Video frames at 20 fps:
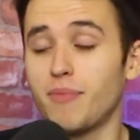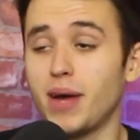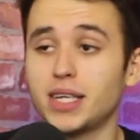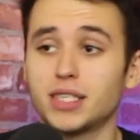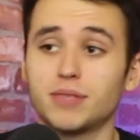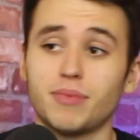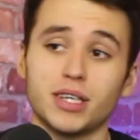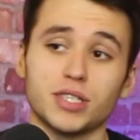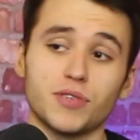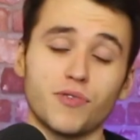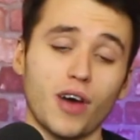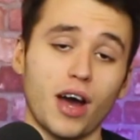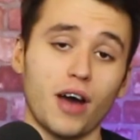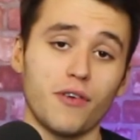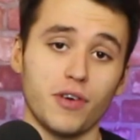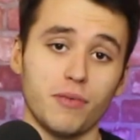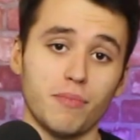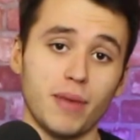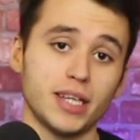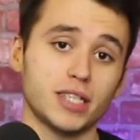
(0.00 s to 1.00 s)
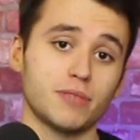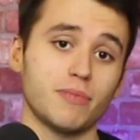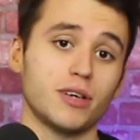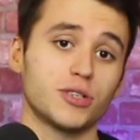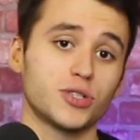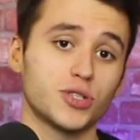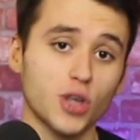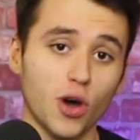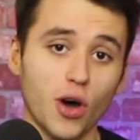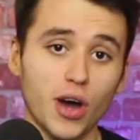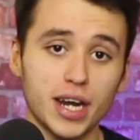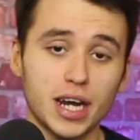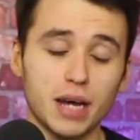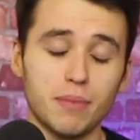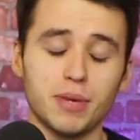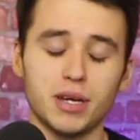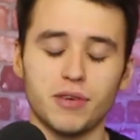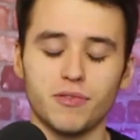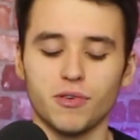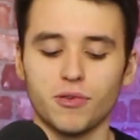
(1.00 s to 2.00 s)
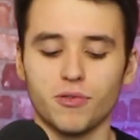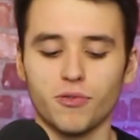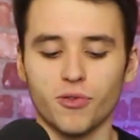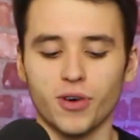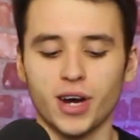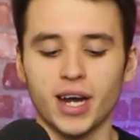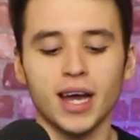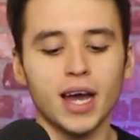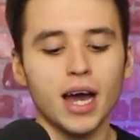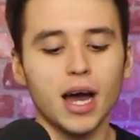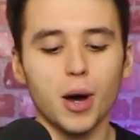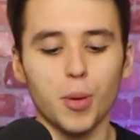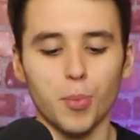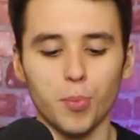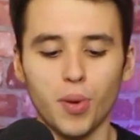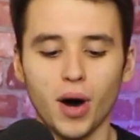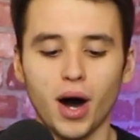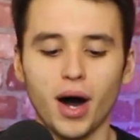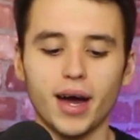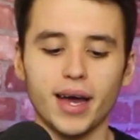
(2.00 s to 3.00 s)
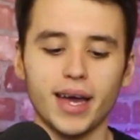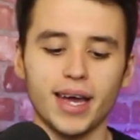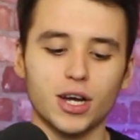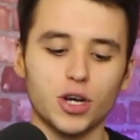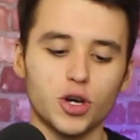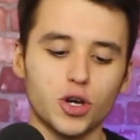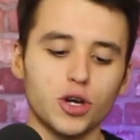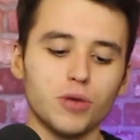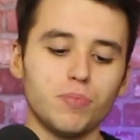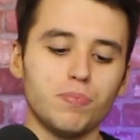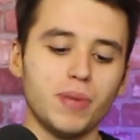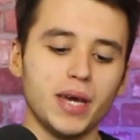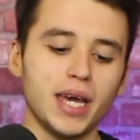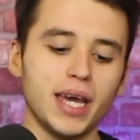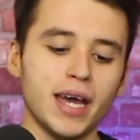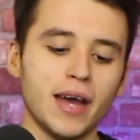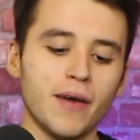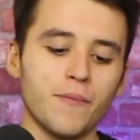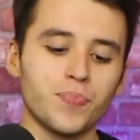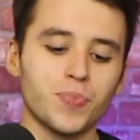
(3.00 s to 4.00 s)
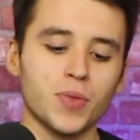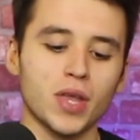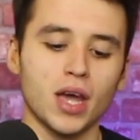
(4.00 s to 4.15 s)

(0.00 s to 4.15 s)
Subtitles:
If Mason Mount's fit, I think Mason Mount starting that midfield three, but it could be